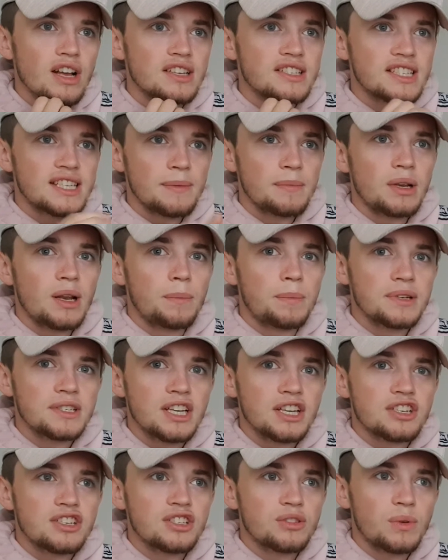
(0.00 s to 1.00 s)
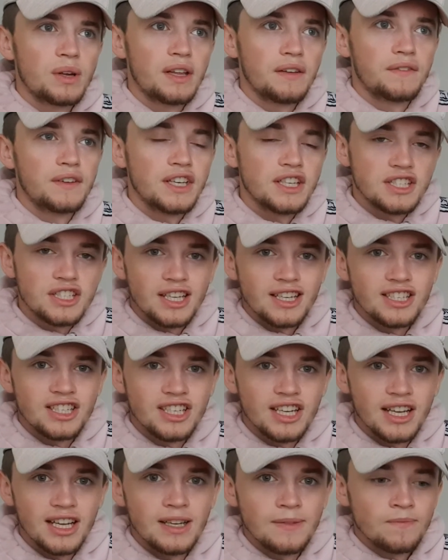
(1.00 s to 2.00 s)
a similar position to where they finished this
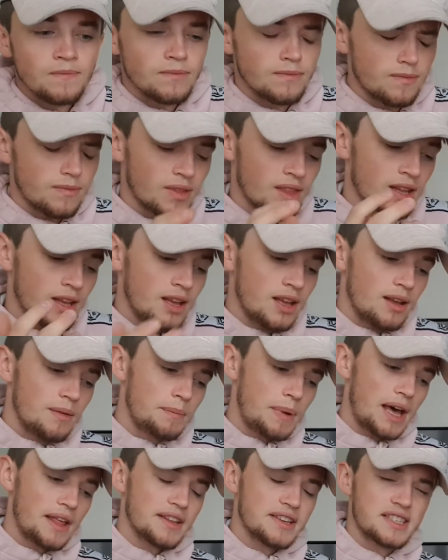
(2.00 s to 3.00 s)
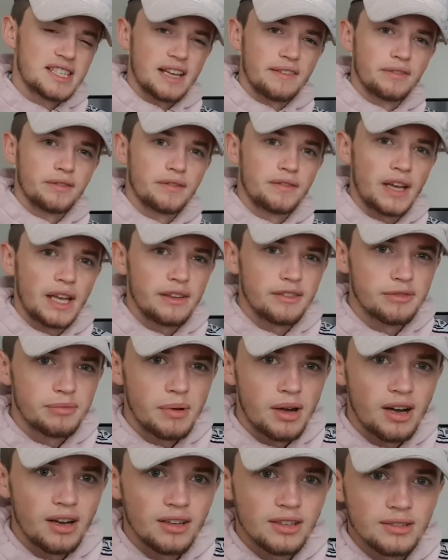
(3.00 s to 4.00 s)
year. About the 7th, 8th
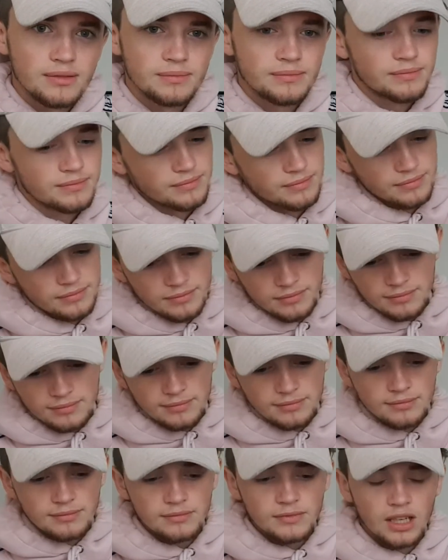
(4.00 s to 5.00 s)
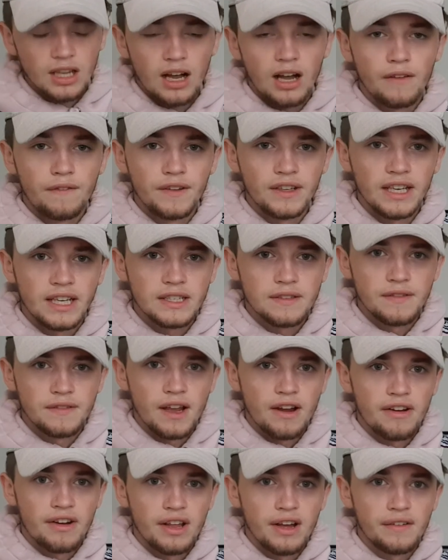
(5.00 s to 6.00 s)
mark. I think that's
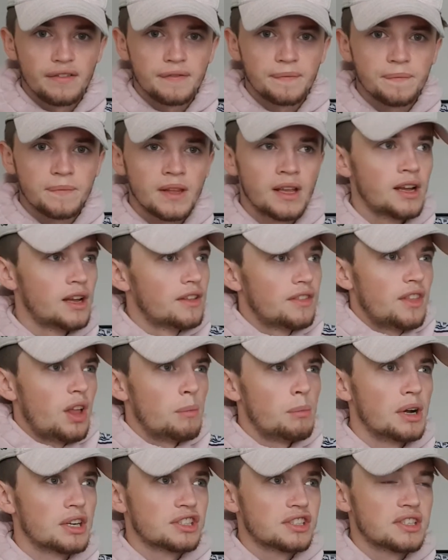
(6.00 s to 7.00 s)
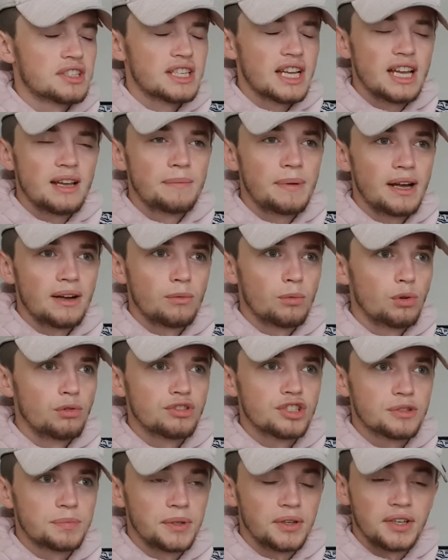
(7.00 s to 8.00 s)
fair enough. Not much to say about
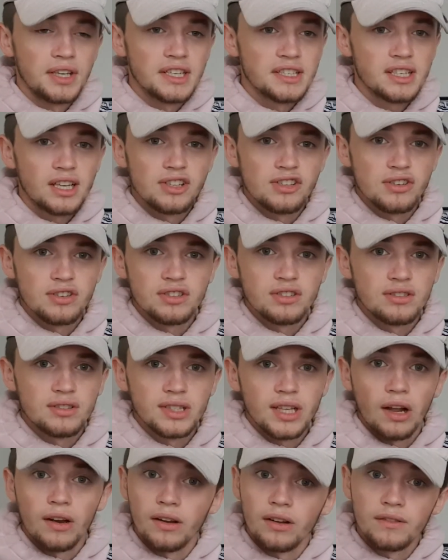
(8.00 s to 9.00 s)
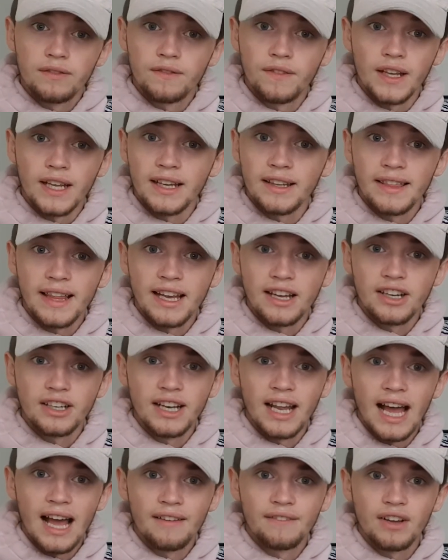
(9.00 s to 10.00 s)
Wolves, to be honest. I just don't think they're going
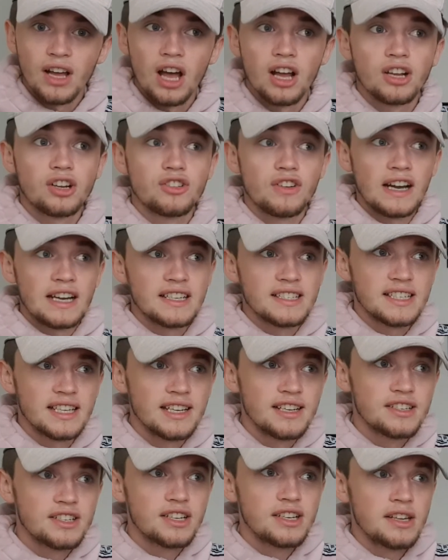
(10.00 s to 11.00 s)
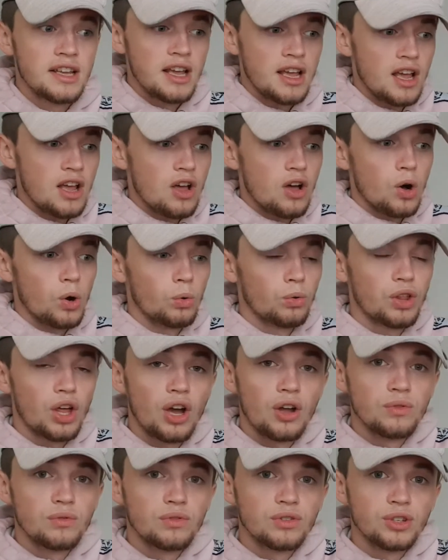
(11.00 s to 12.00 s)
to have a great season.
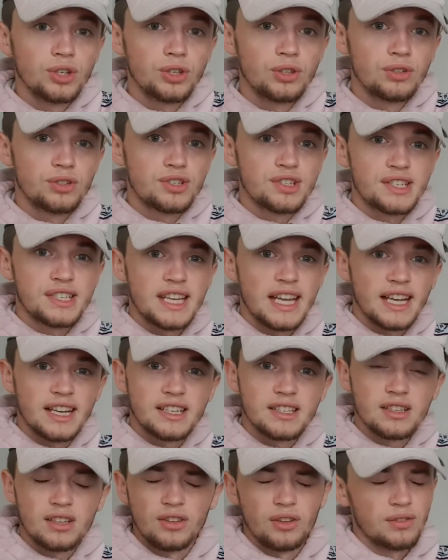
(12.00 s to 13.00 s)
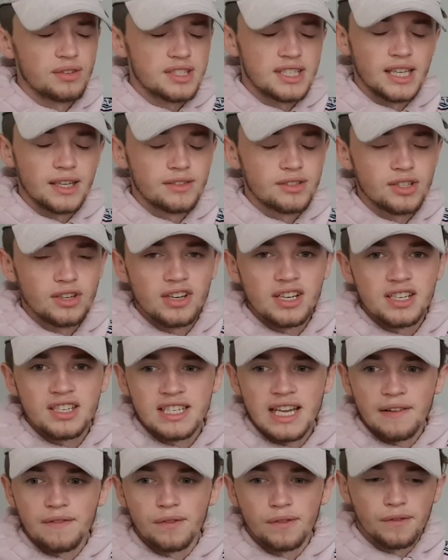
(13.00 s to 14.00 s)
Although, 7th or
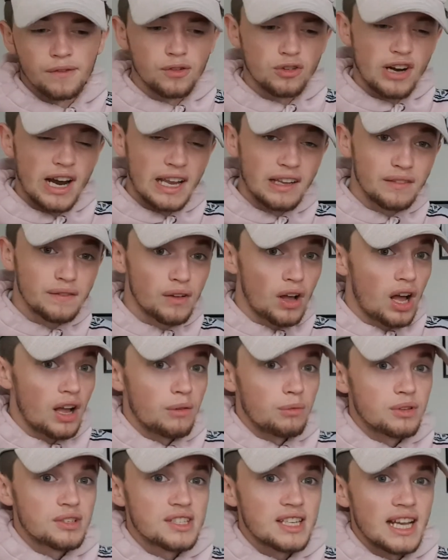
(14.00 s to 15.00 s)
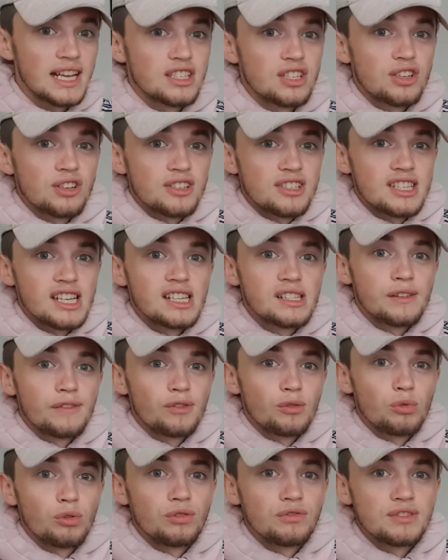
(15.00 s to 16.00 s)
8th, I would say is a good season
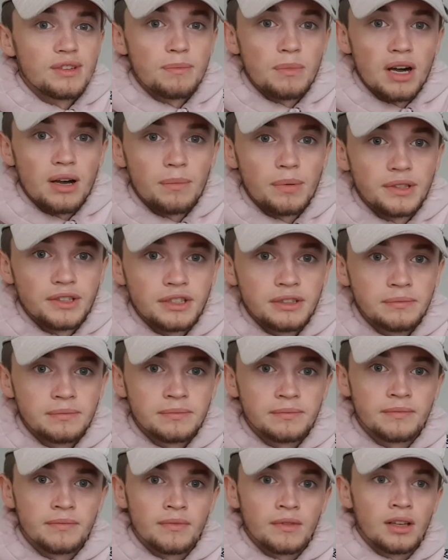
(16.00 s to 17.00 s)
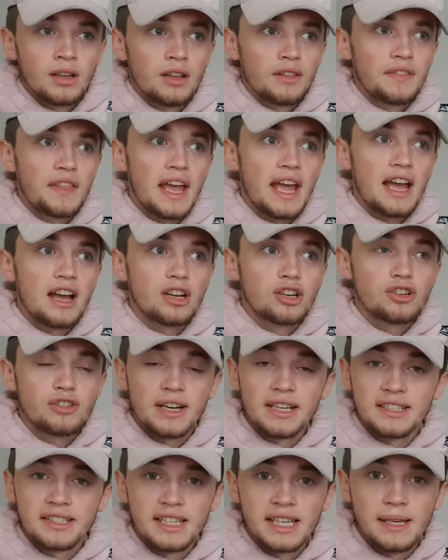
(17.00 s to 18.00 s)
for Wolves, in my opinion. They're a
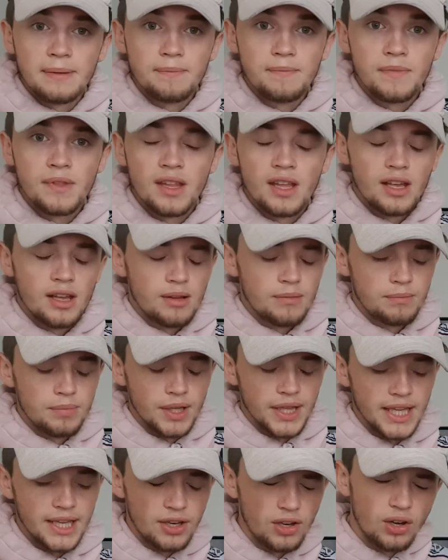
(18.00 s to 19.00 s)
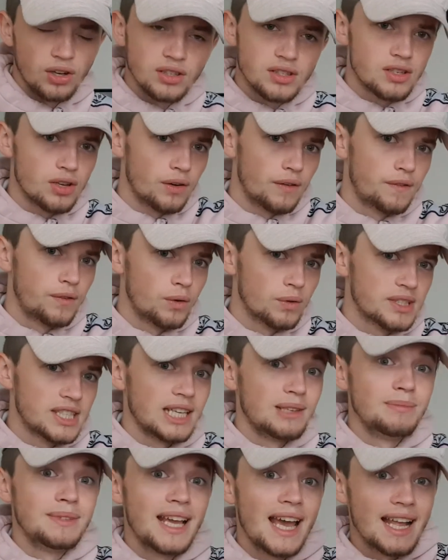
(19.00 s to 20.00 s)
great team, but they're not top
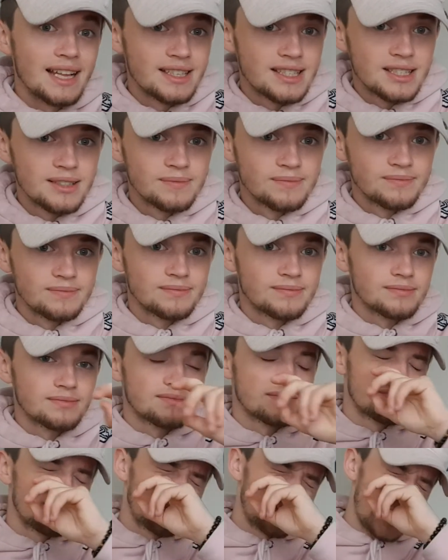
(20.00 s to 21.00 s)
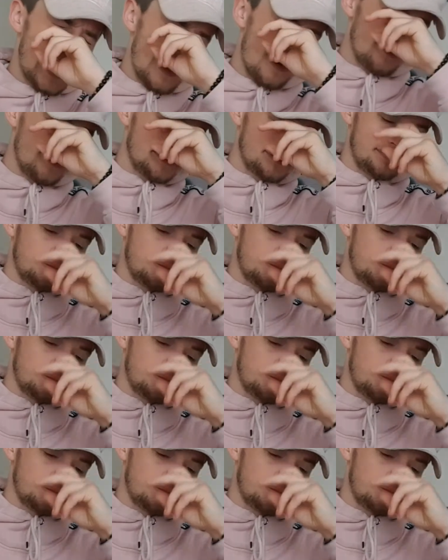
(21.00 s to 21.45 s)
14 yet. Now,